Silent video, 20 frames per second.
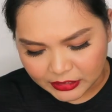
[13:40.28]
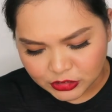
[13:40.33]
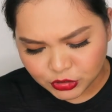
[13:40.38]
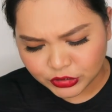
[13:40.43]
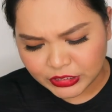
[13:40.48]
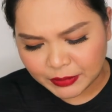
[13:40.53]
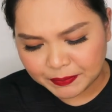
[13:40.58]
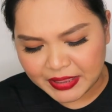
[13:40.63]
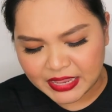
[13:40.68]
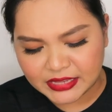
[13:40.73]
So,
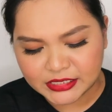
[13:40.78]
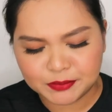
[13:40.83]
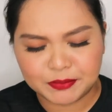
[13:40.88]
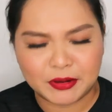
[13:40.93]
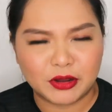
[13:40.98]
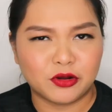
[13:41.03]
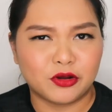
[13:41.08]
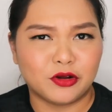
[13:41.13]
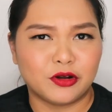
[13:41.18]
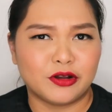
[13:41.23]
napaisip
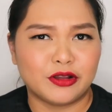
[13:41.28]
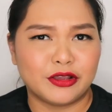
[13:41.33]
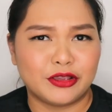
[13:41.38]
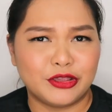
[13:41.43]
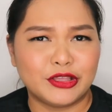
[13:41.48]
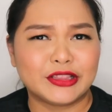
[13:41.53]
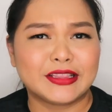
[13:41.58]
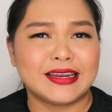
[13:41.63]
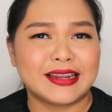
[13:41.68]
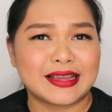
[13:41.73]
ako,
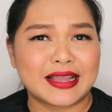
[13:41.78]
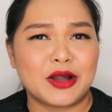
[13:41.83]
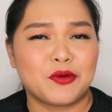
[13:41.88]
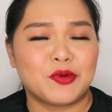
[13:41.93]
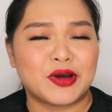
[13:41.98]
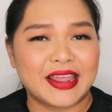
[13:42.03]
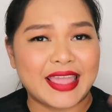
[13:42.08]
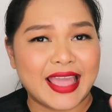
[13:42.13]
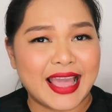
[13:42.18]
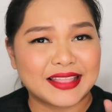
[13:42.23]
yun talaga,
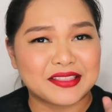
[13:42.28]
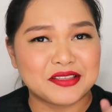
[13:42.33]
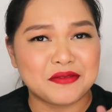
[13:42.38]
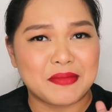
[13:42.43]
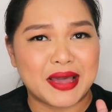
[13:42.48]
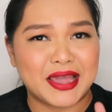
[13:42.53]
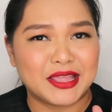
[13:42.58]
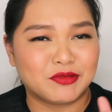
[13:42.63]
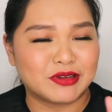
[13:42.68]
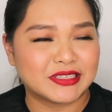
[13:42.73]
what I had in
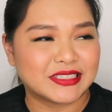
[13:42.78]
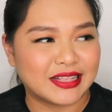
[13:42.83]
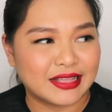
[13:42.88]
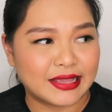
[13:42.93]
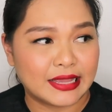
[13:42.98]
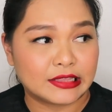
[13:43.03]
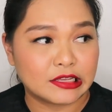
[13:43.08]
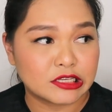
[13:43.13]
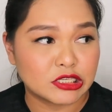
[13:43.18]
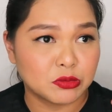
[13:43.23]
mind was I'll
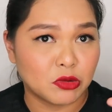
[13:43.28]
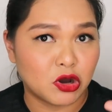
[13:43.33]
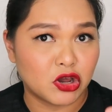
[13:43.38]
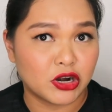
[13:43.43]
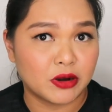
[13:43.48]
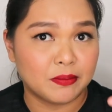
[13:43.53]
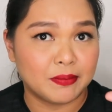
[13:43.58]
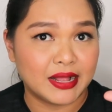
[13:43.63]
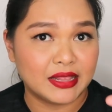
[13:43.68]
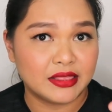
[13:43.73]
get a
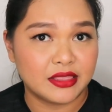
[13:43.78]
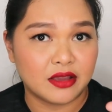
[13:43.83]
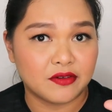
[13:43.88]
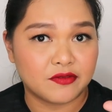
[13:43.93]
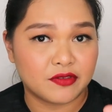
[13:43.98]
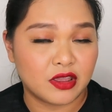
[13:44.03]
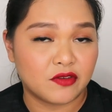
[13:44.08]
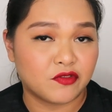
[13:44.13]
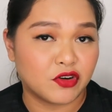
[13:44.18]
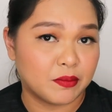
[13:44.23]
smaller Bal
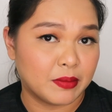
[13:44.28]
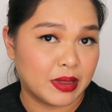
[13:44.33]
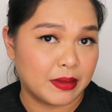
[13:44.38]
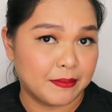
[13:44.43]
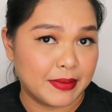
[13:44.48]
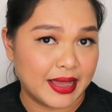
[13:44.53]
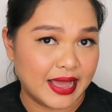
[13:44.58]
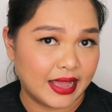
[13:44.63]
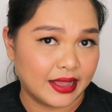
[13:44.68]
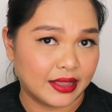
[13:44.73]
d'Afrique from my
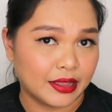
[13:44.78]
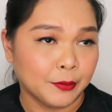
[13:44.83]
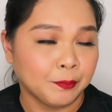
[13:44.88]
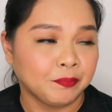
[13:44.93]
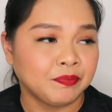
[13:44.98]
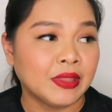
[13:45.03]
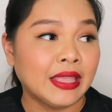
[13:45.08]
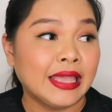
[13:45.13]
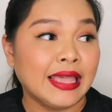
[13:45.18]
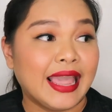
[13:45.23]
bag.
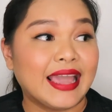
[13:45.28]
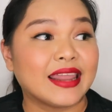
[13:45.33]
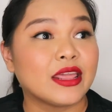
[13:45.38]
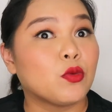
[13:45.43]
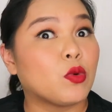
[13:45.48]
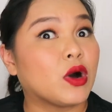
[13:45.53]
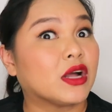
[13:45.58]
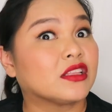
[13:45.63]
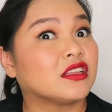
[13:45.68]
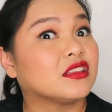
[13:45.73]
And
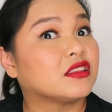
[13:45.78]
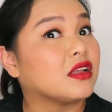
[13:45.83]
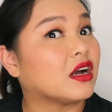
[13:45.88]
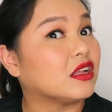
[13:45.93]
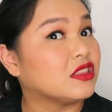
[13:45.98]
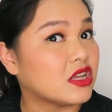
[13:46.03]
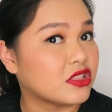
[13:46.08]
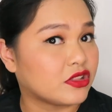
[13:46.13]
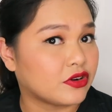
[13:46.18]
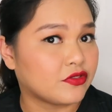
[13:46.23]
I wanted
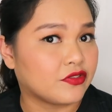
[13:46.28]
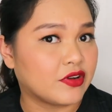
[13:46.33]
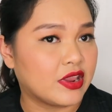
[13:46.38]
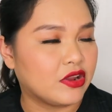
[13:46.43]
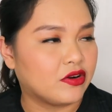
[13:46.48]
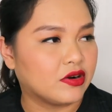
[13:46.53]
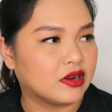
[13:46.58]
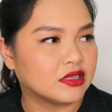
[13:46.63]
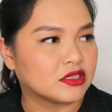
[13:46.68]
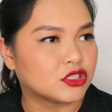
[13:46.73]
another
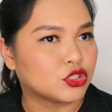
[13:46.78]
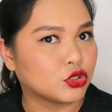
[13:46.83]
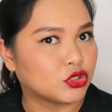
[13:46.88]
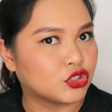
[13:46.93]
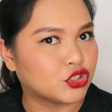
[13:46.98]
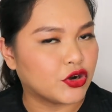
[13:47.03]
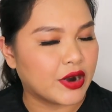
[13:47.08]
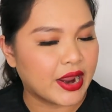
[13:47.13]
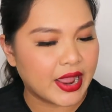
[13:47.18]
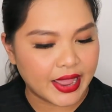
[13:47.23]
fragrance to
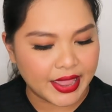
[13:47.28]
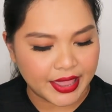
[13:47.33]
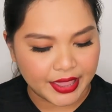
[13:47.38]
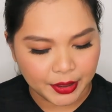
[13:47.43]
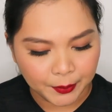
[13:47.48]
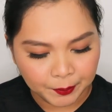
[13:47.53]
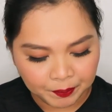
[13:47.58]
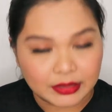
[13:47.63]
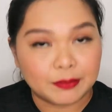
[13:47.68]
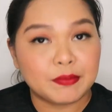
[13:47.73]

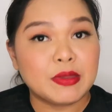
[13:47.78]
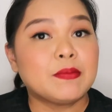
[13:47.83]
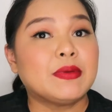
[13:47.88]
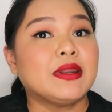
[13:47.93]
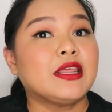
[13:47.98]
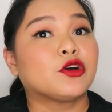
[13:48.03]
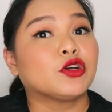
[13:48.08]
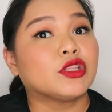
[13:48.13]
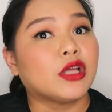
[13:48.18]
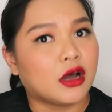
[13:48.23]
try.
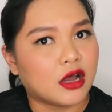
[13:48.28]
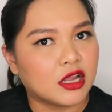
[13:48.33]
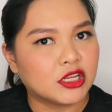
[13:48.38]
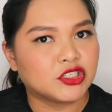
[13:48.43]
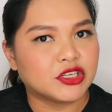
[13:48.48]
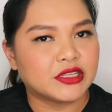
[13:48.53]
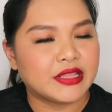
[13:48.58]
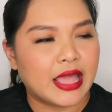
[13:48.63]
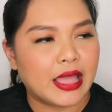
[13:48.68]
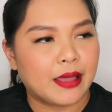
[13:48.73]
Nabibiling ko na
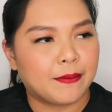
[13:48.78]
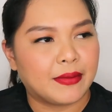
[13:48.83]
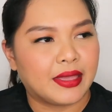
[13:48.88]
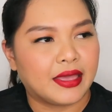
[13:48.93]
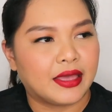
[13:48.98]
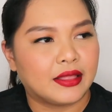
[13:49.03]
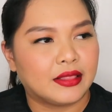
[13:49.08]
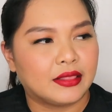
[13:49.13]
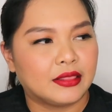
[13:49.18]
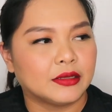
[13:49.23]
100
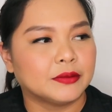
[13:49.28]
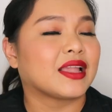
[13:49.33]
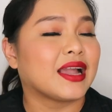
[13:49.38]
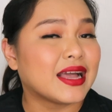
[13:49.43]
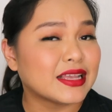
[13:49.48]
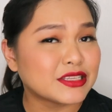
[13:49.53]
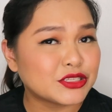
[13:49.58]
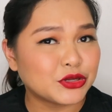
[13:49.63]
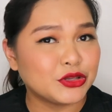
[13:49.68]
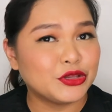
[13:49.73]
ml.
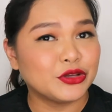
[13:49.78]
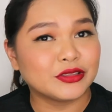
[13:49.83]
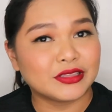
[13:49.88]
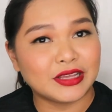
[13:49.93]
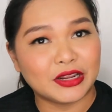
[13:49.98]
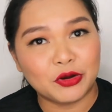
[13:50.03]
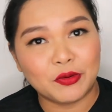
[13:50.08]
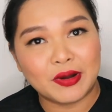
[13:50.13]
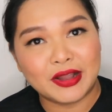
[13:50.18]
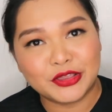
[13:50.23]
Kaso, yung
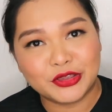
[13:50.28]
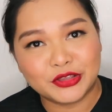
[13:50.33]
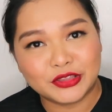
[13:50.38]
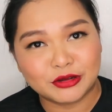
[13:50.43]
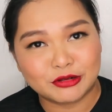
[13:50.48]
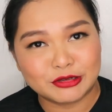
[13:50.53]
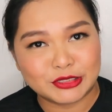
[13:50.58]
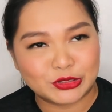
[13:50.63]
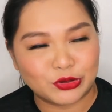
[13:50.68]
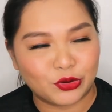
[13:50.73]
dalawang yun
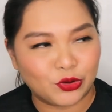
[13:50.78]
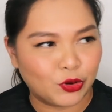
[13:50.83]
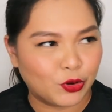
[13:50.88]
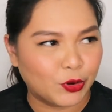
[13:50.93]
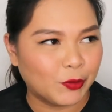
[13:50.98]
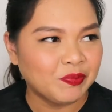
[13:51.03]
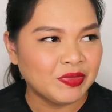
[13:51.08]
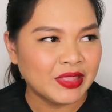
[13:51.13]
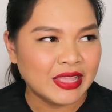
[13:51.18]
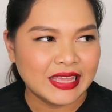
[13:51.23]
na gusto
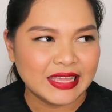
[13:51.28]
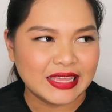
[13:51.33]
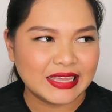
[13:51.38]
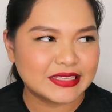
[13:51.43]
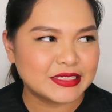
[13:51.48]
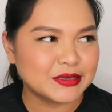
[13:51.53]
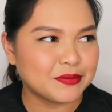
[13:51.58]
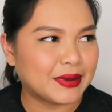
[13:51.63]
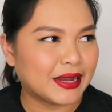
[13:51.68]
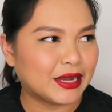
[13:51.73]
ko,
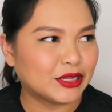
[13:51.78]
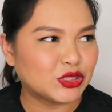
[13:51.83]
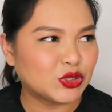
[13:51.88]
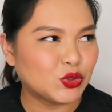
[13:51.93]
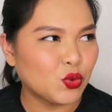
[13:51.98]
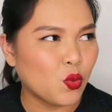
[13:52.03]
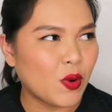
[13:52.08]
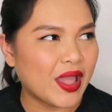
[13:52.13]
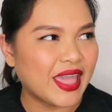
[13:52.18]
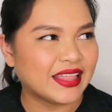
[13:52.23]
it's about
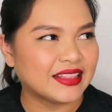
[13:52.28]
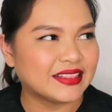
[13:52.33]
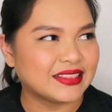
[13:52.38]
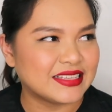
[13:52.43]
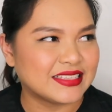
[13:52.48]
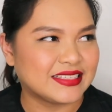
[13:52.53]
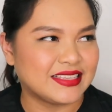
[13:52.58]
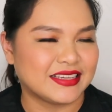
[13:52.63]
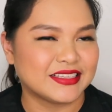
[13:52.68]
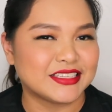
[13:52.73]
26,000